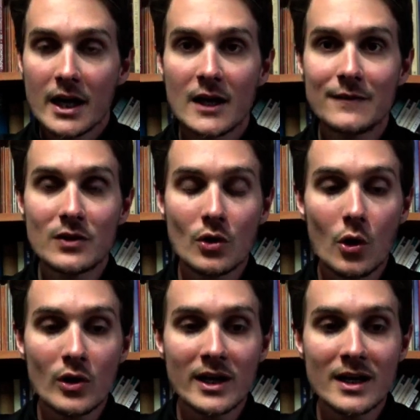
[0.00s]
If you're
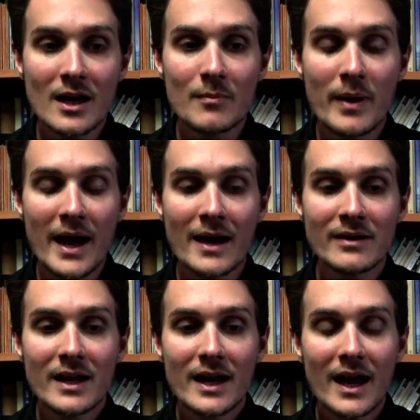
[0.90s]
talking
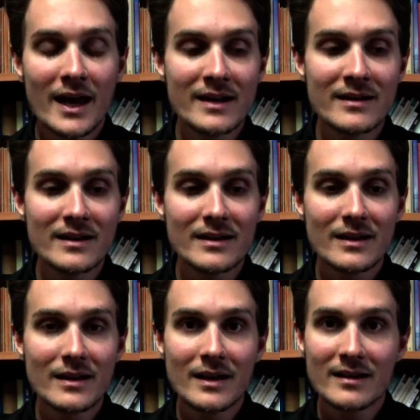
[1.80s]
about an
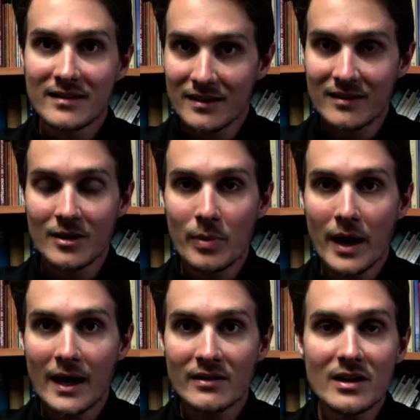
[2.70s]
assistant
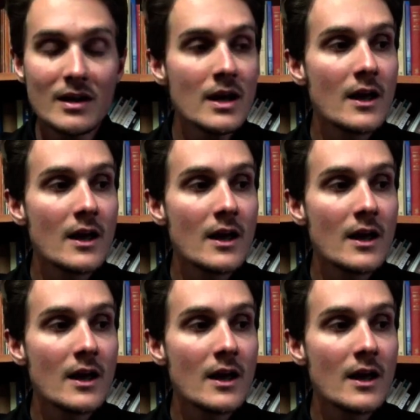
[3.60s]
pastor,